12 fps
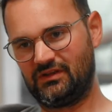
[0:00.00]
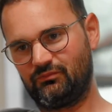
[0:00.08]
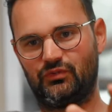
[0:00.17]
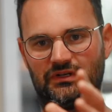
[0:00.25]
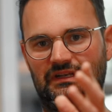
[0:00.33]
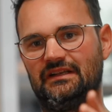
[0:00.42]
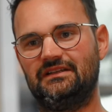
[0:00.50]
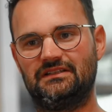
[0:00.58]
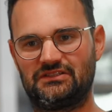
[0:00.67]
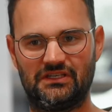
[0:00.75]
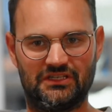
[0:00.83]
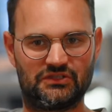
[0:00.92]
put it
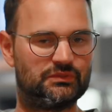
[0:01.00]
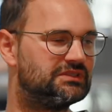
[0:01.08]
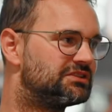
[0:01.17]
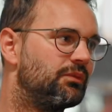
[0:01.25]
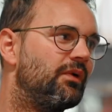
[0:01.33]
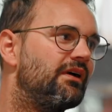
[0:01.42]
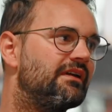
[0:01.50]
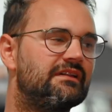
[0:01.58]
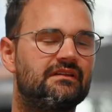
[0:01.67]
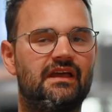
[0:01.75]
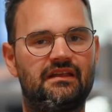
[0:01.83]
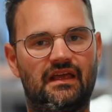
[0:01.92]
in a switch somewhere
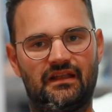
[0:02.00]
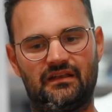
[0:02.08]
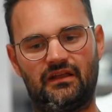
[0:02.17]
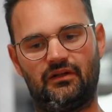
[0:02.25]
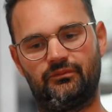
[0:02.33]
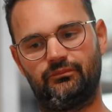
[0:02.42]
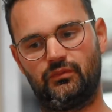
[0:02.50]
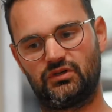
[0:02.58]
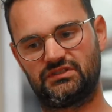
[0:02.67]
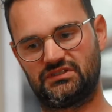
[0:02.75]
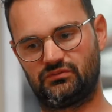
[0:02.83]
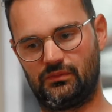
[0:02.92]
and the
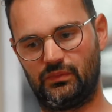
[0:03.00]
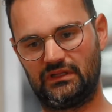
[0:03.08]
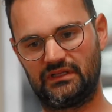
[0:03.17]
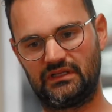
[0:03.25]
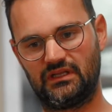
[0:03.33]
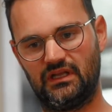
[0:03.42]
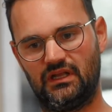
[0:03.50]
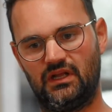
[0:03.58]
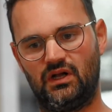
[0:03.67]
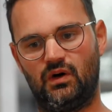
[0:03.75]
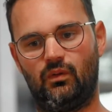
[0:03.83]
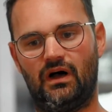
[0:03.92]
box is rebuilding.
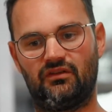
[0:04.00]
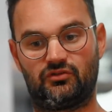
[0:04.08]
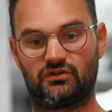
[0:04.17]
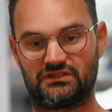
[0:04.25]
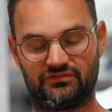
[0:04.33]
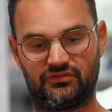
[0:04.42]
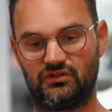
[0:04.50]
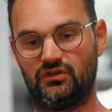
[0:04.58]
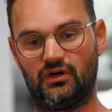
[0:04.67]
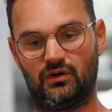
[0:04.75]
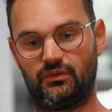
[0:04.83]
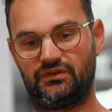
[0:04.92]
While of course, if you
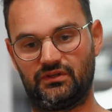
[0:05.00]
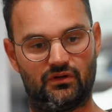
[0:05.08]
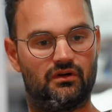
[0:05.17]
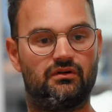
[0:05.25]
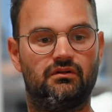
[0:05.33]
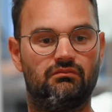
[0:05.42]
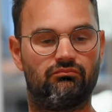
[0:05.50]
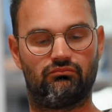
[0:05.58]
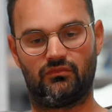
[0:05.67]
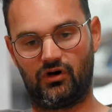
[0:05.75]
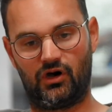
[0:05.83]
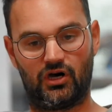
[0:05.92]
go with your own
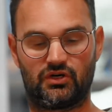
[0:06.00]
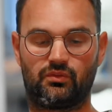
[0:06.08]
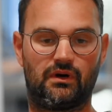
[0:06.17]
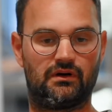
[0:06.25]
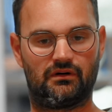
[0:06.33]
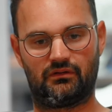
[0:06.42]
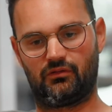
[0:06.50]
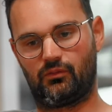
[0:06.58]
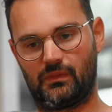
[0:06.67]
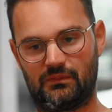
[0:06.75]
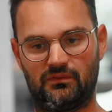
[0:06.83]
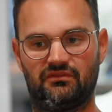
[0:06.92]
hardware or
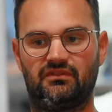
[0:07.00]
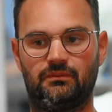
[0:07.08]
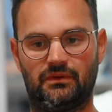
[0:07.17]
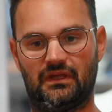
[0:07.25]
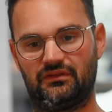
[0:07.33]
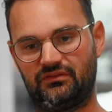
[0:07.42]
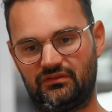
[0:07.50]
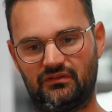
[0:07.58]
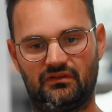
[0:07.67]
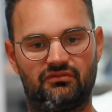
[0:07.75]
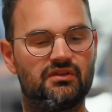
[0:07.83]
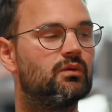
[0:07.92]
maybe VPS
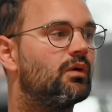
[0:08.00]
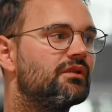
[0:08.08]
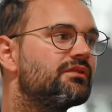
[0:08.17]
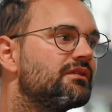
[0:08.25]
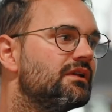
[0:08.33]
if you want,